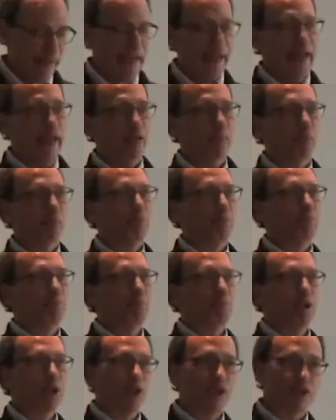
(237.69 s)
and
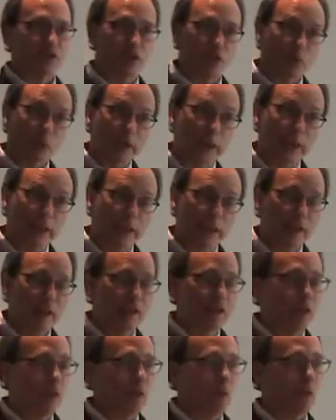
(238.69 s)
+3,
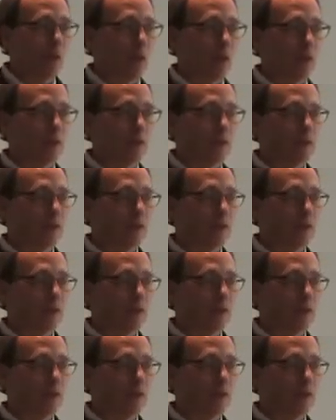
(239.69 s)
or